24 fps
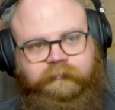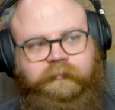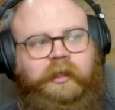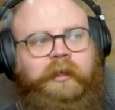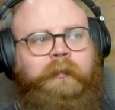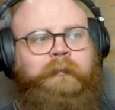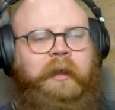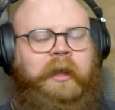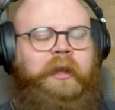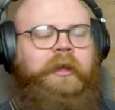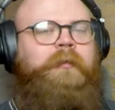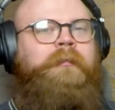
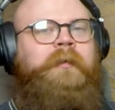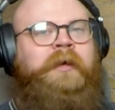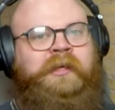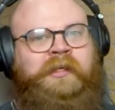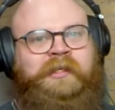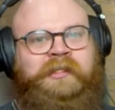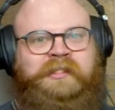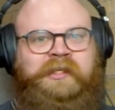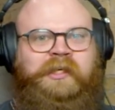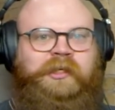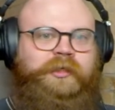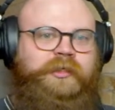pay you money,
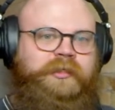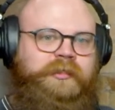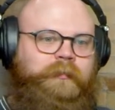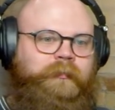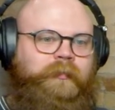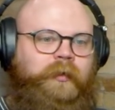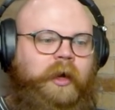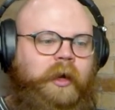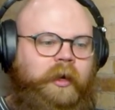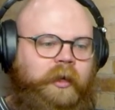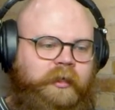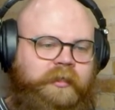send you some
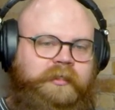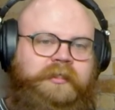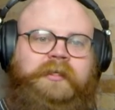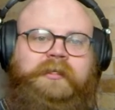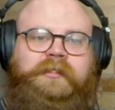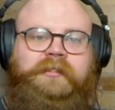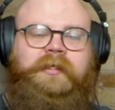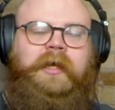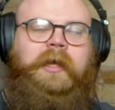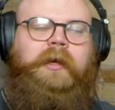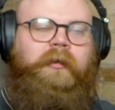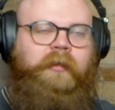product.
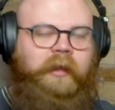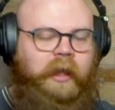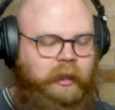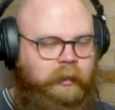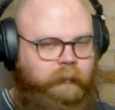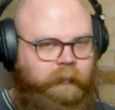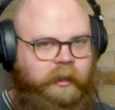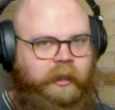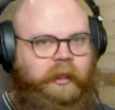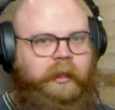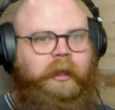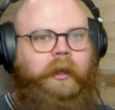It's not a lot of
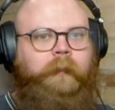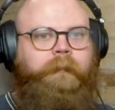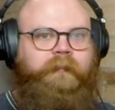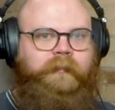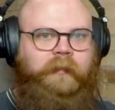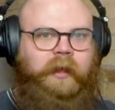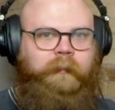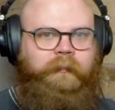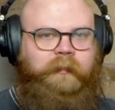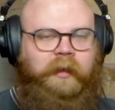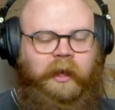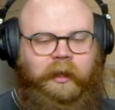money. I'm,
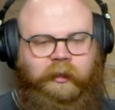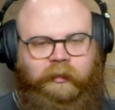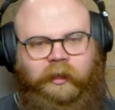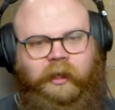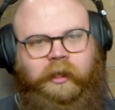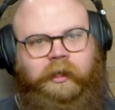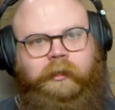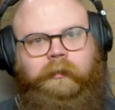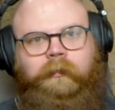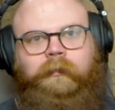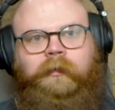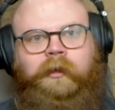I'm not
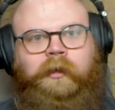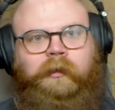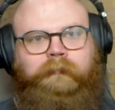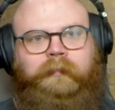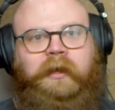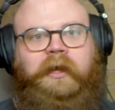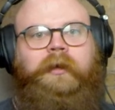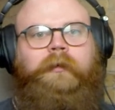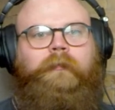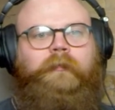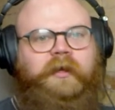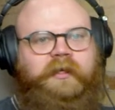like
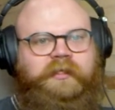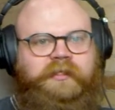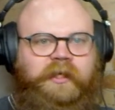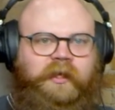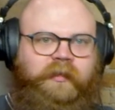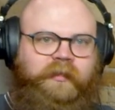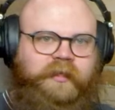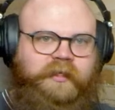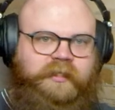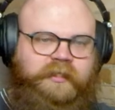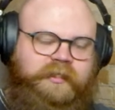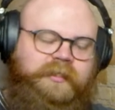paying rent
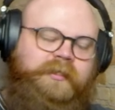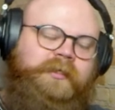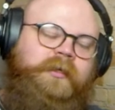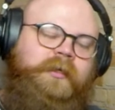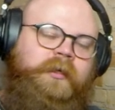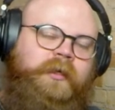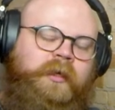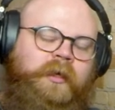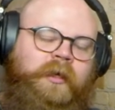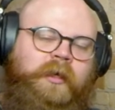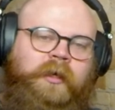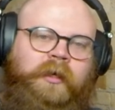on this,
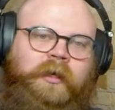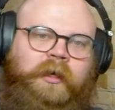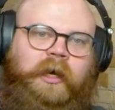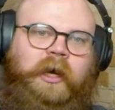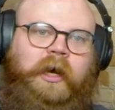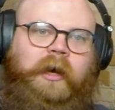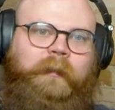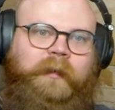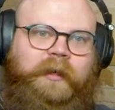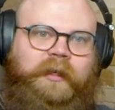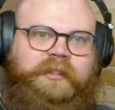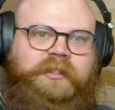
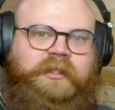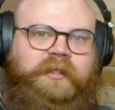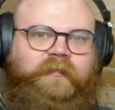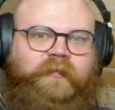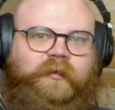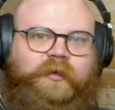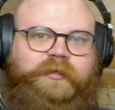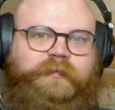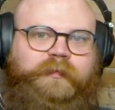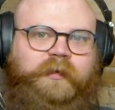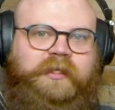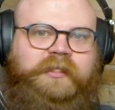uh, but it's the
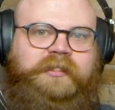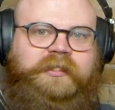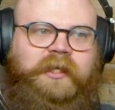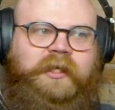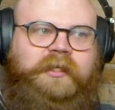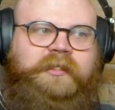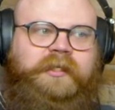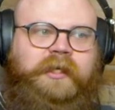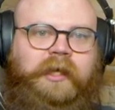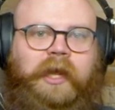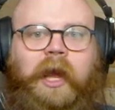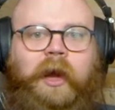first place
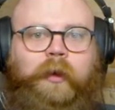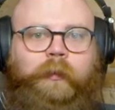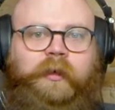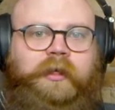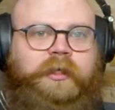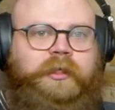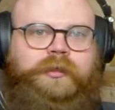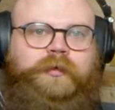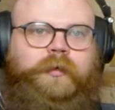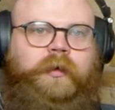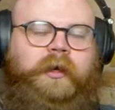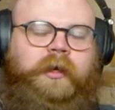that's like, yeah, we
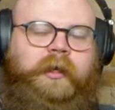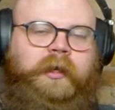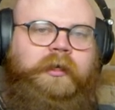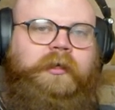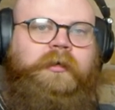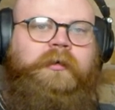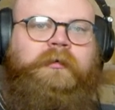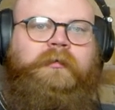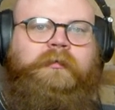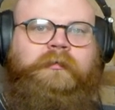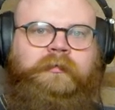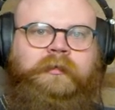just want to
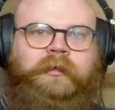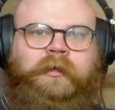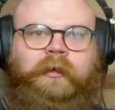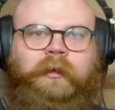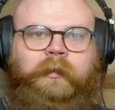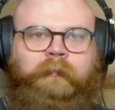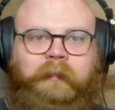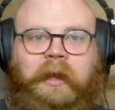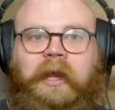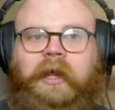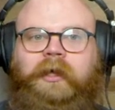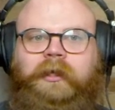
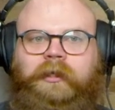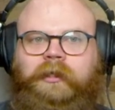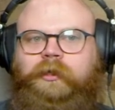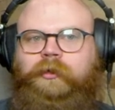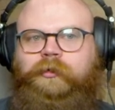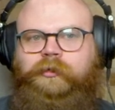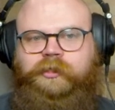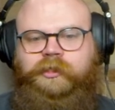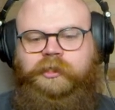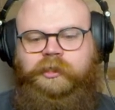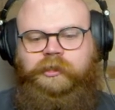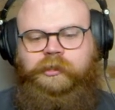pay
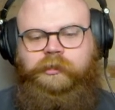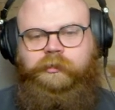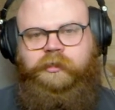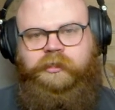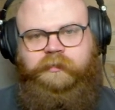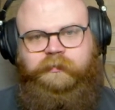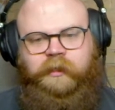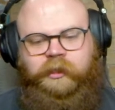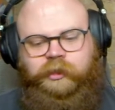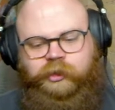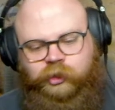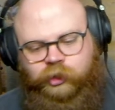you to do a
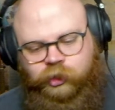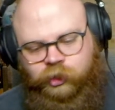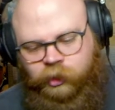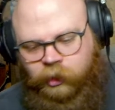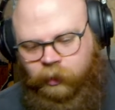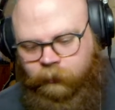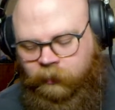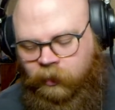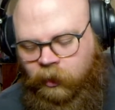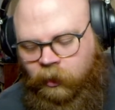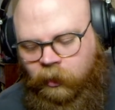sponsorship